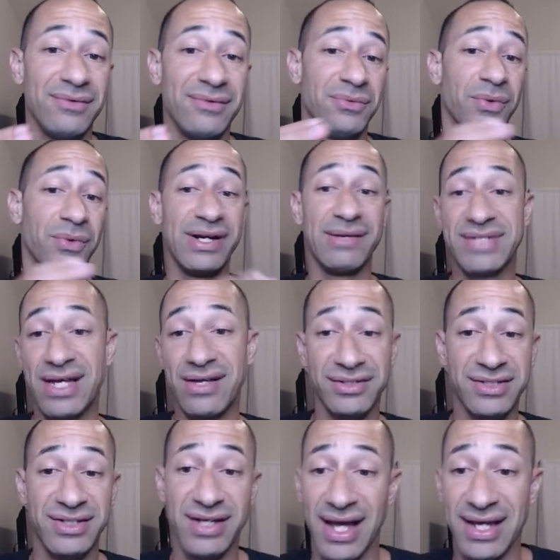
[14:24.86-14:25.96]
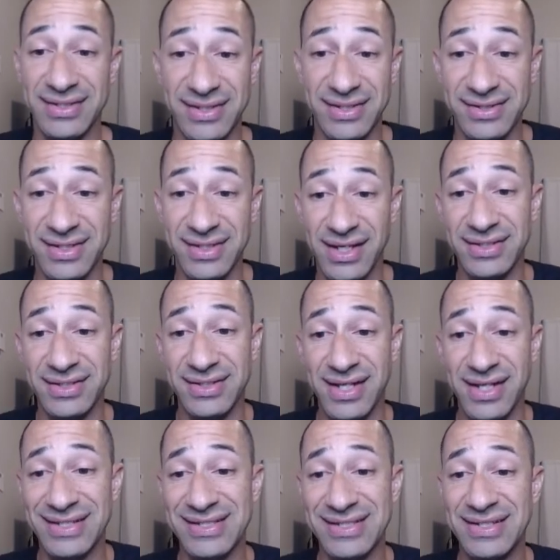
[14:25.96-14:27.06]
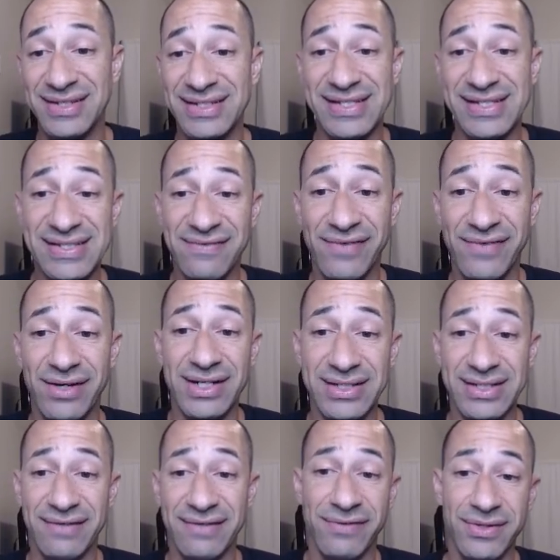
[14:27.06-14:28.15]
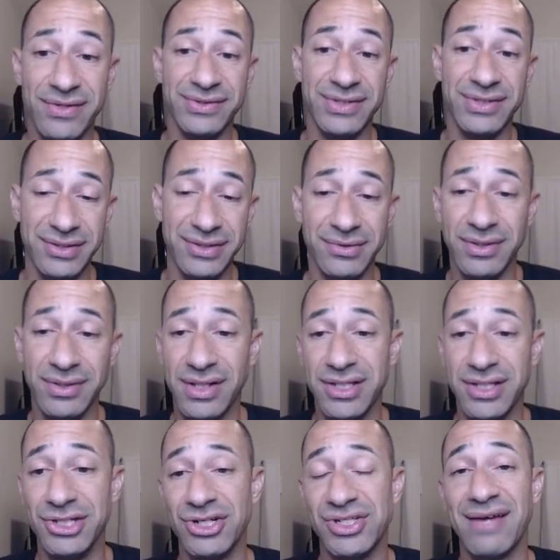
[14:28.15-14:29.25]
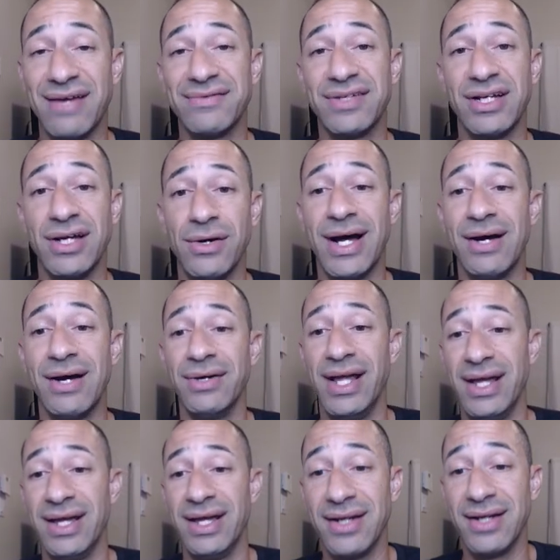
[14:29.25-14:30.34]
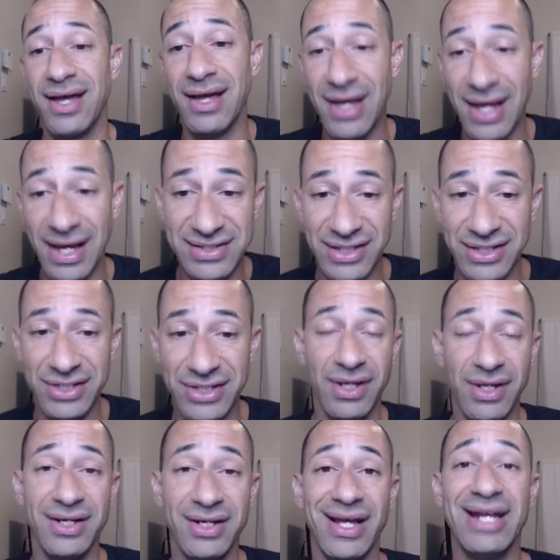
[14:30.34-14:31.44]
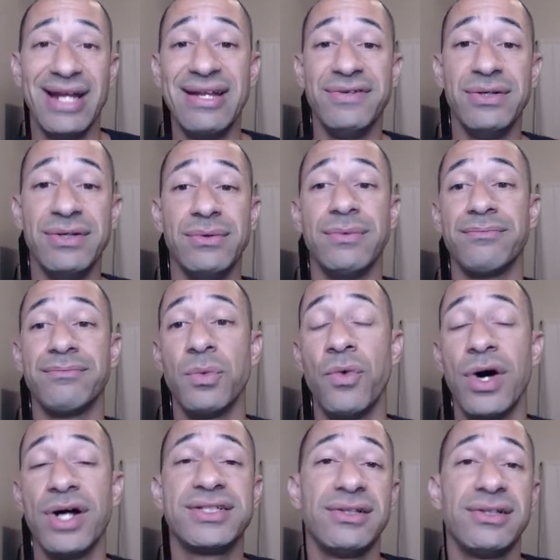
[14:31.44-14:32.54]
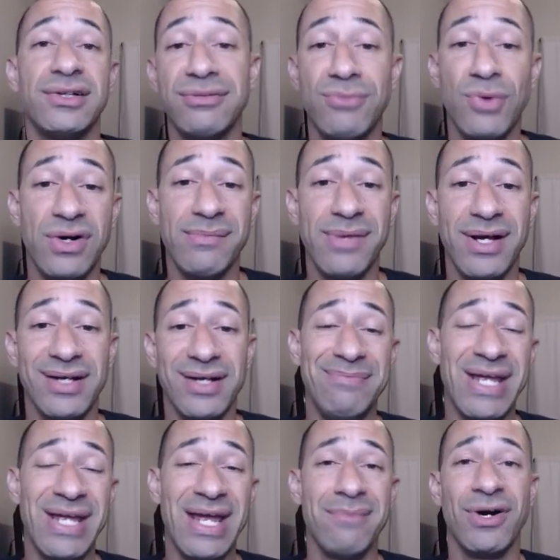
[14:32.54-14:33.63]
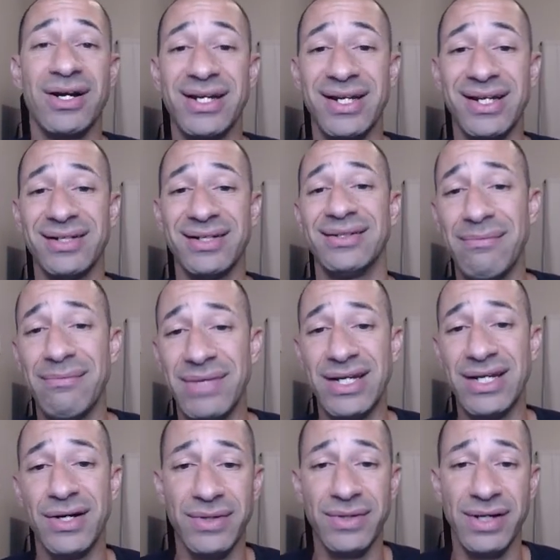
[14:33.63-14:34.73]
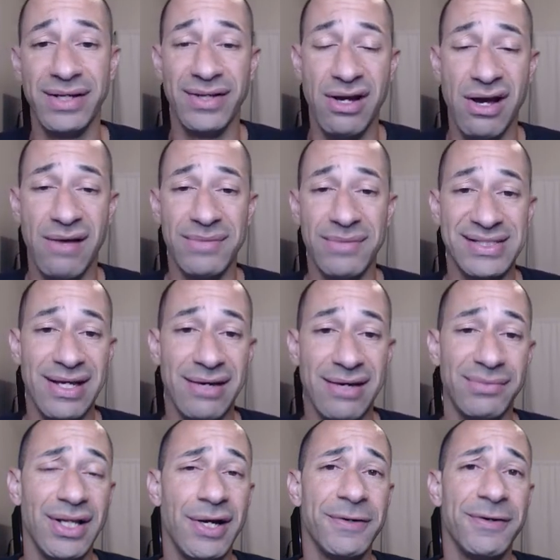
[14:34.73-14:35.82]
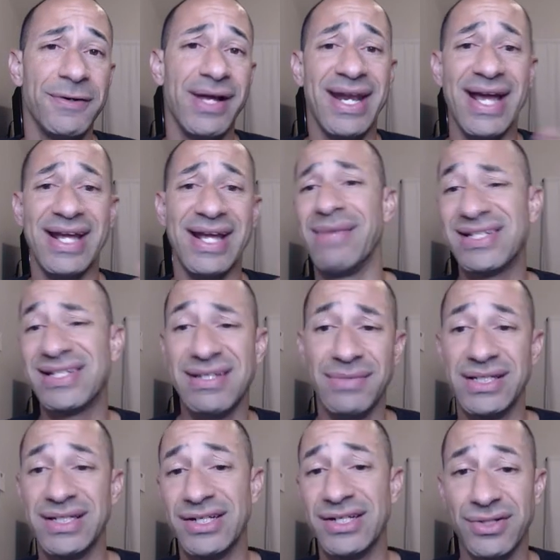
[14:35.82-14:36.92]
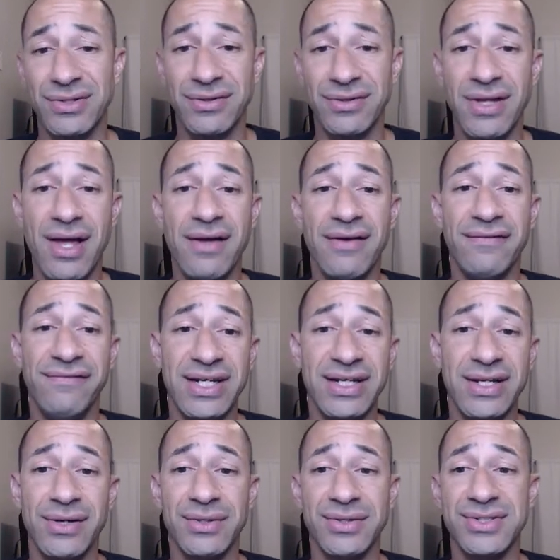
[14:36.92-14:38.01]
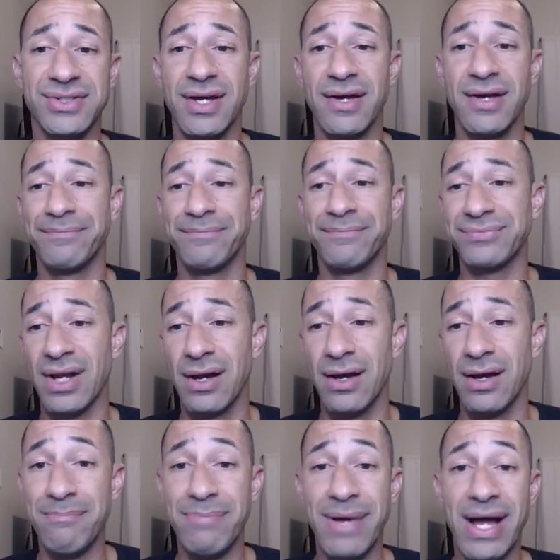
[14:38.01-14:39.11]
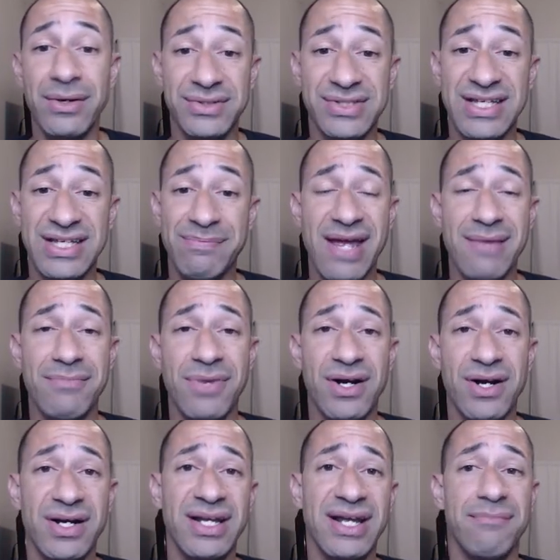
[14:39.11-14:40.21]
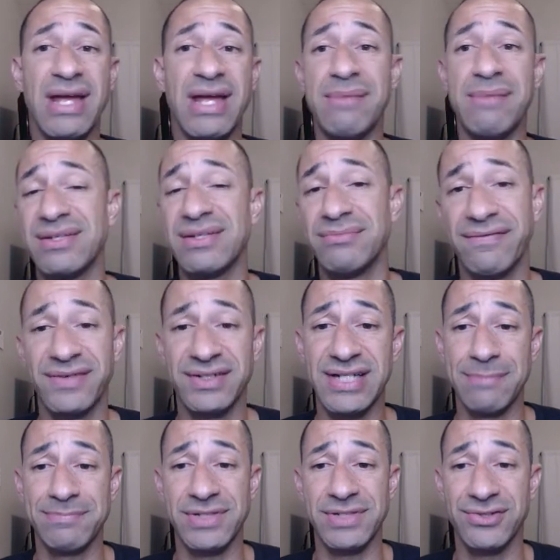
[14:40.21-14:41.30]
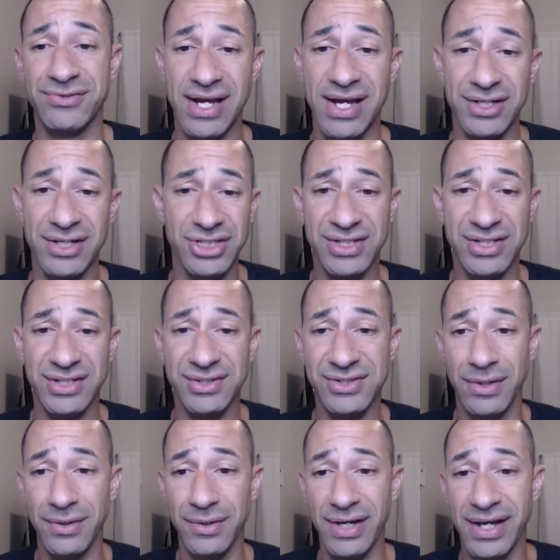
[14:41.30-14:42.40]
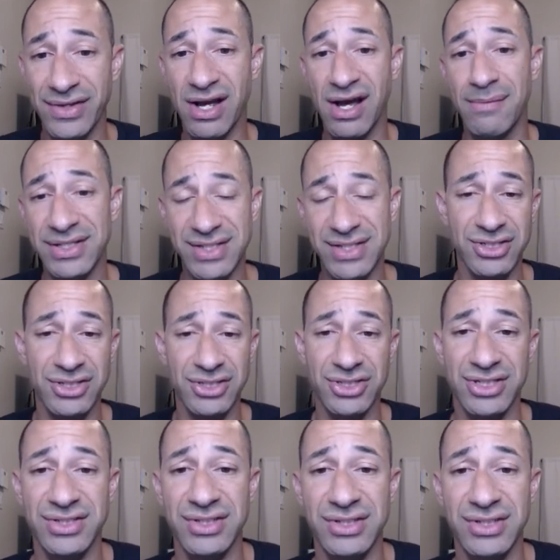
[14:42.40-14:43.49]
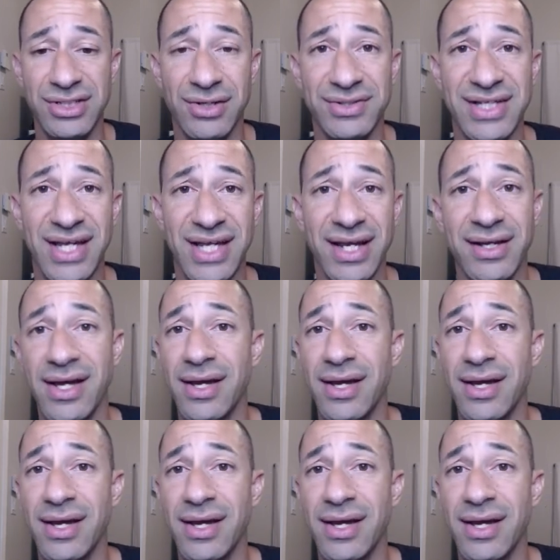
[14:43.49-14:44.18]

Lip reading: what I'm telling you guys is this isn't very difficult to do. You just have to go out and execute on it. And if you want to learn more about CPA marketing, let me know in the comments down below, and I can make some additional videos about CPA marketing and maybe some different types of strategies. So in the comment section, just say